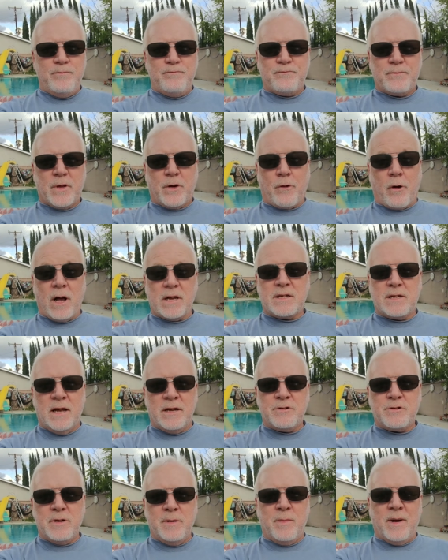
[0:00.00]

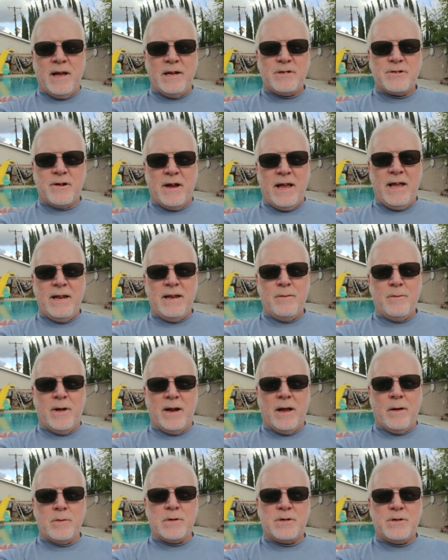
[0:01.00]
cross-country by train when
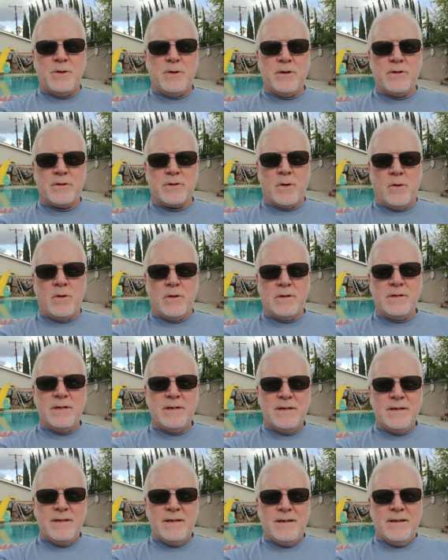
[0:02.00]
I was 2 years old,
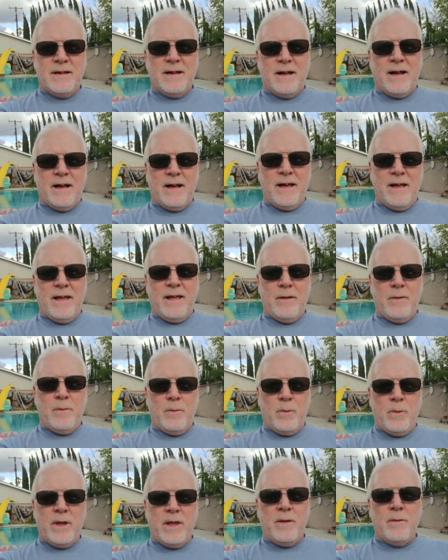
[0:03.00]
and
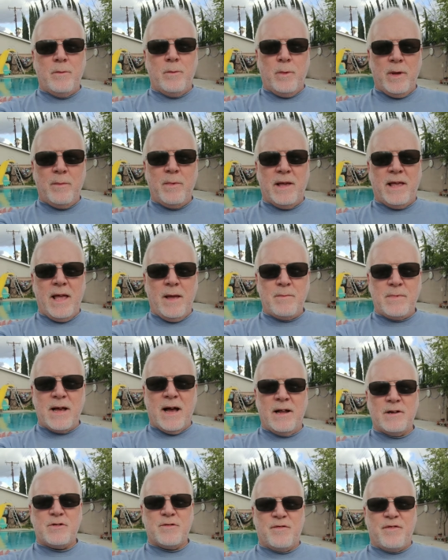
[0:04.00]
we became
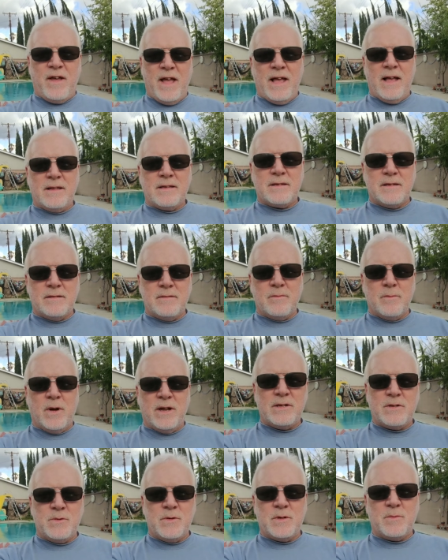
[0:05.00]
Dodger fans and went
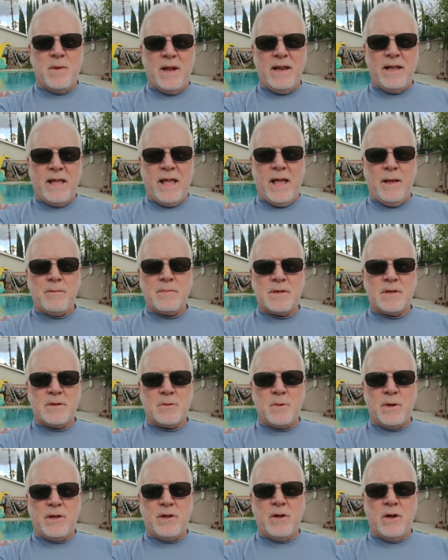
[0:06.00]
to as many games as
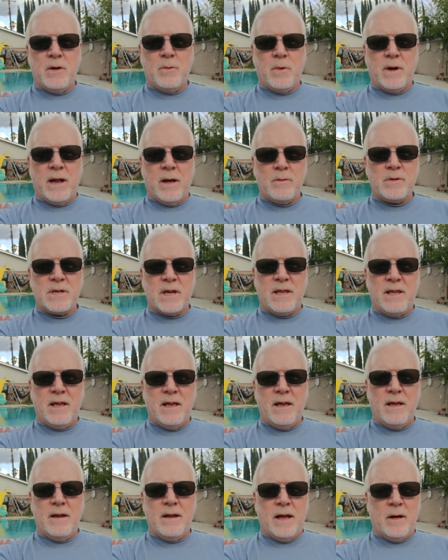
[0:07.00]
we could when I was a
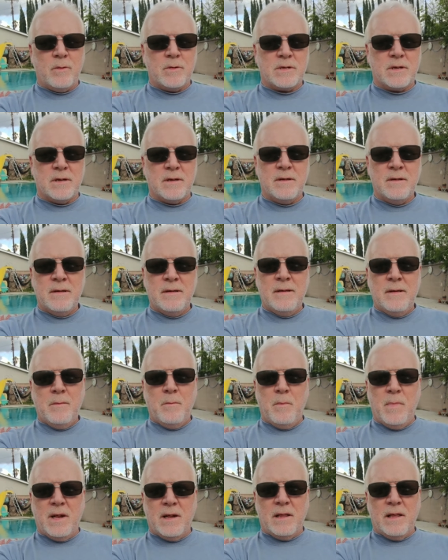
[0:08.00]
kid. I was a
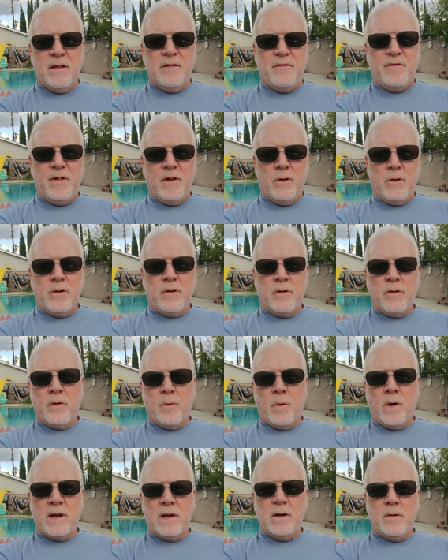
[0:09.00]
middle infielder that
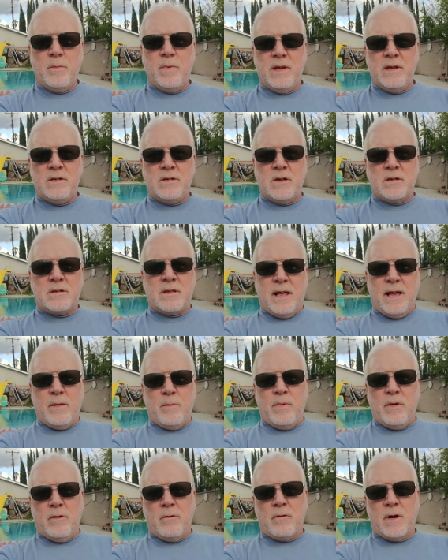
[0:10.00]
wanted to be just like
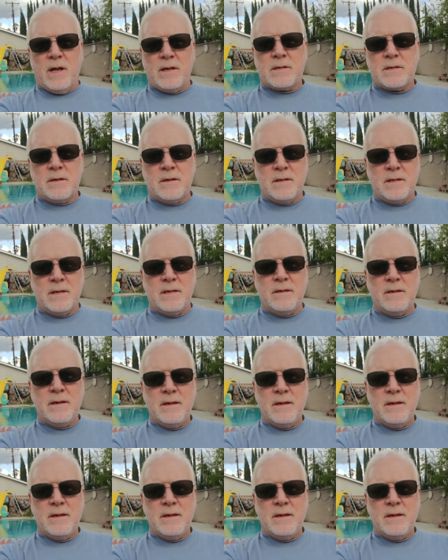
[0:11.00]
Bill Russell, and